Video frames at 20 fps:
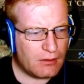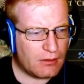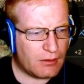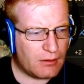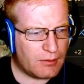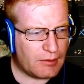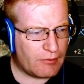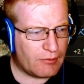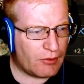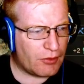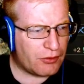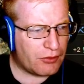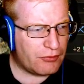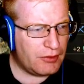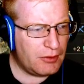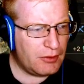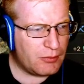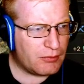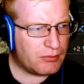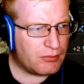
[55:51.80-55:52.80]
We have all
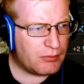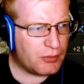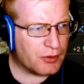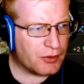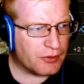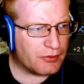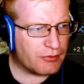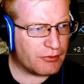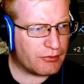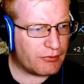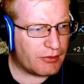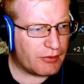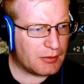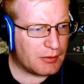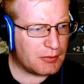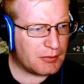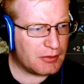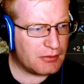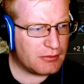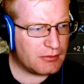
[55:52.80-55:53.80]
3 workers
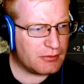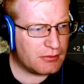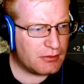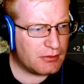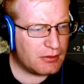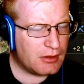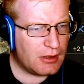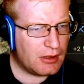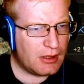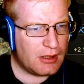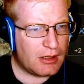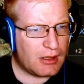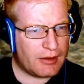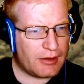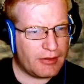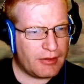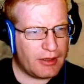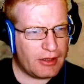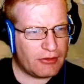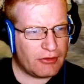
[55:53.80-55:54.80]
available. I
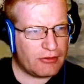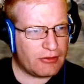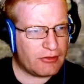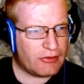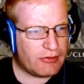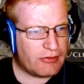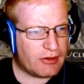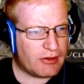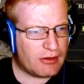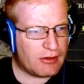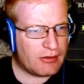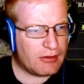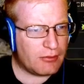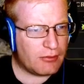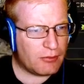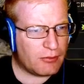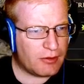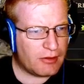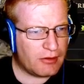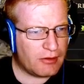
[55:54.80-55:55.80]
think I should send
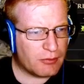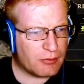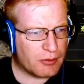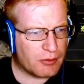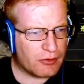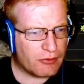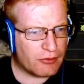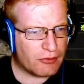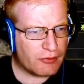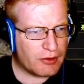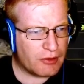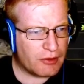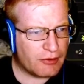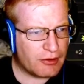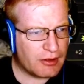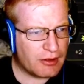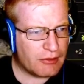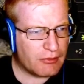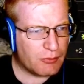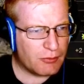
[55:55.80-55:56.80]
one of these workers over here to
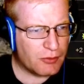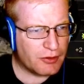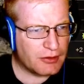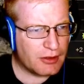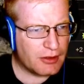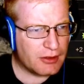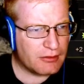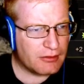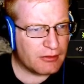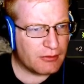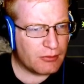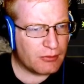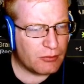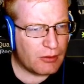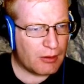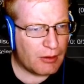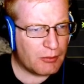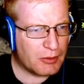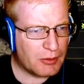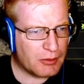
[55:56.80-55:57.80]
get some work done
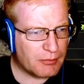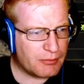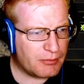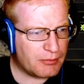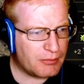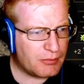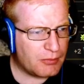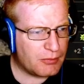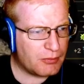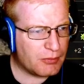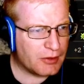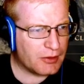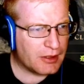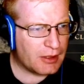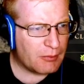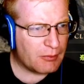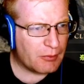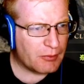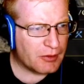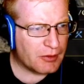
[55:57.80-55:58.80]
while we're working
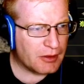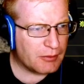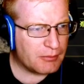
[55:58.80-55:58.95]
on what we're going